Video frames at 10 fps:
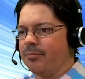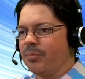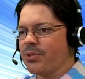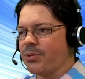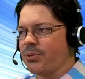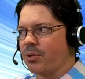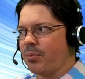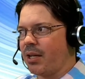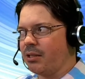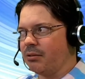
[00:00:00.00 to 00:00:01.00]
We'll also talk
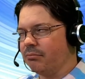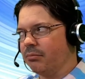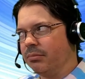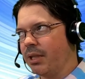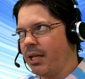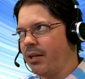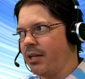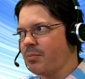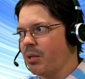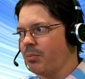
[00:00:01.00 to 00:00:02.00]
about how
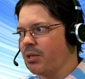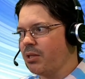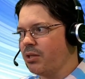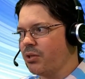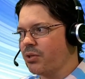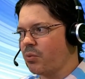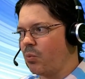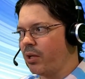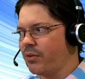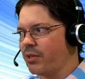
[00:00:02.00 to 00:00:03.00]
that's maybe just
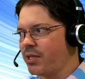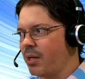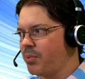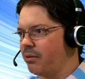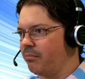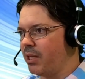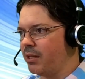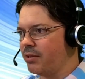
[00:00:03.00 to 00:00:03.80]
one of the steps and